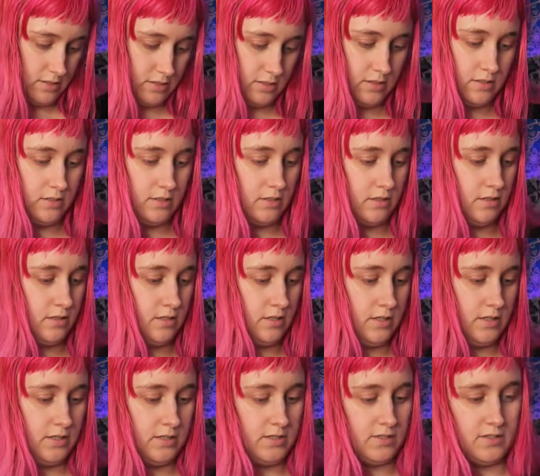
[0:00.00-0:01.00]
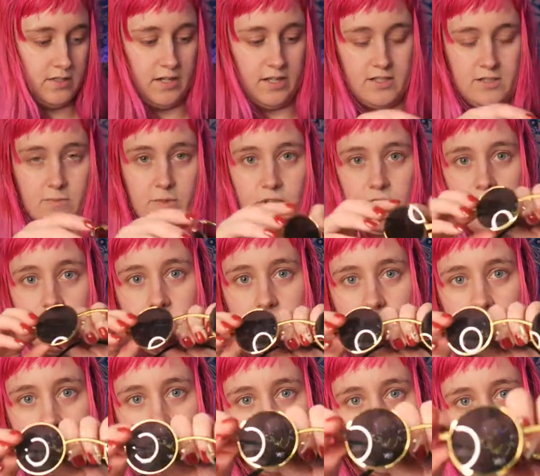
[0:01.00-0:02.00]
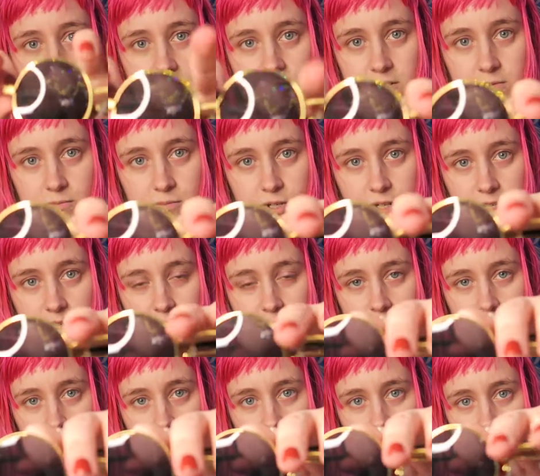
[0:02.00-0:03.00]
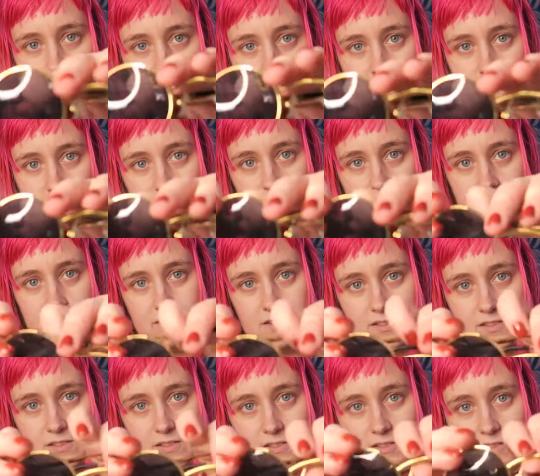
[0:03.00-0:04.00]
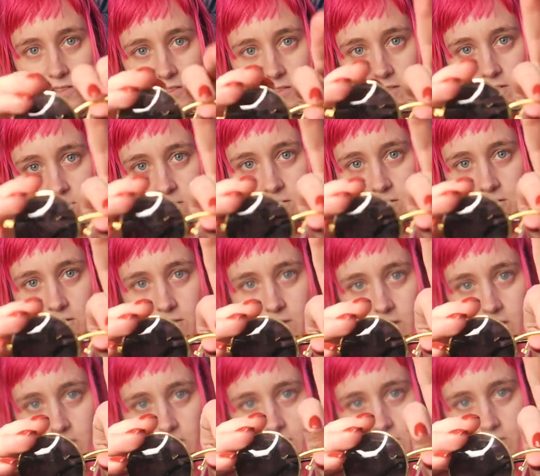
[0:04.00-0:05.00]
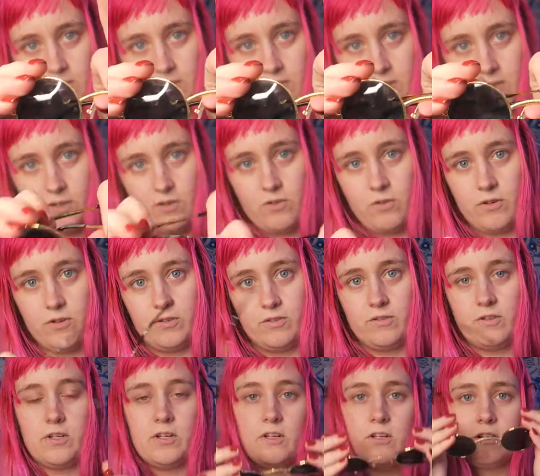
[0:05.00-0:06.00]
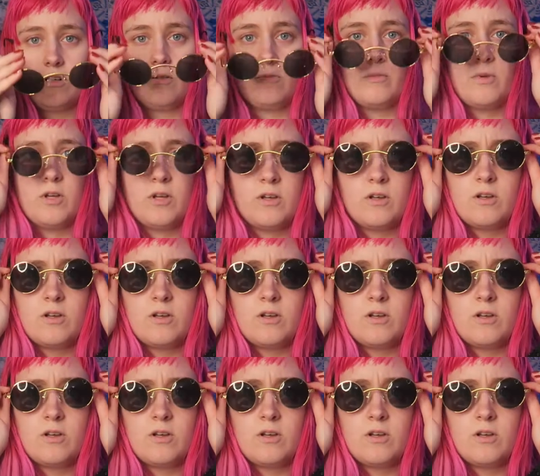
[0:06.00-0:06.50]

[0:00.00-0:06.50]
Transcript: Cause I got some other kind of like steampunky sunglasses too that have like this like coil thing on them.